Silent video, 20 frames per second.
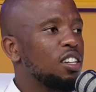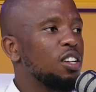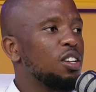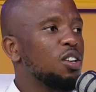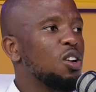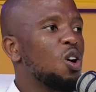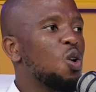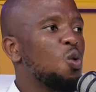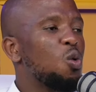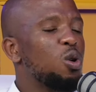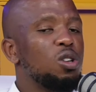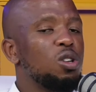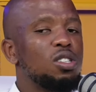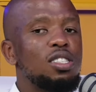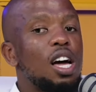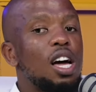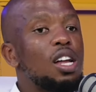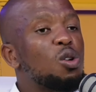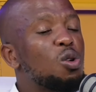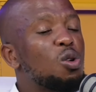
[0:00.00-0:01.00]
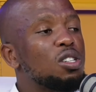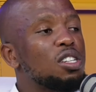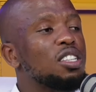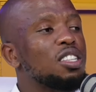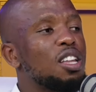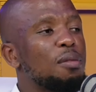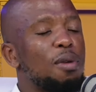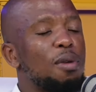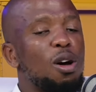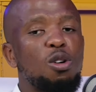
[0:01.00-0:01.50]
know, when you start holding
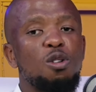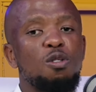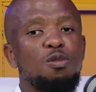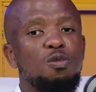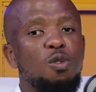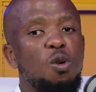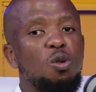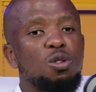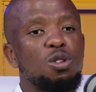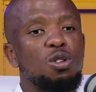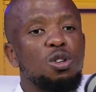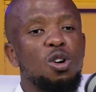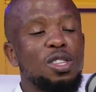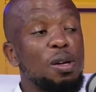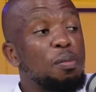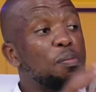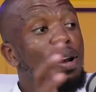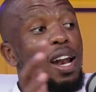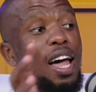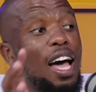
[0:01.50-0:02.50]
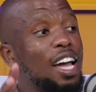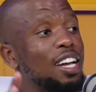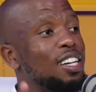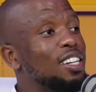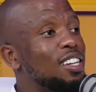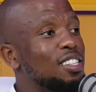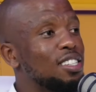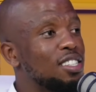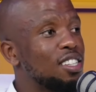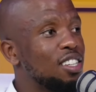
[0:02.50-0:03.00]
the microphone, you know, the blind
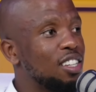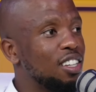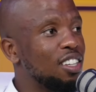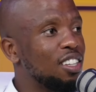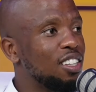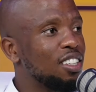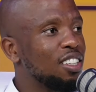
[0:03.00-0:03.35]
are seeing.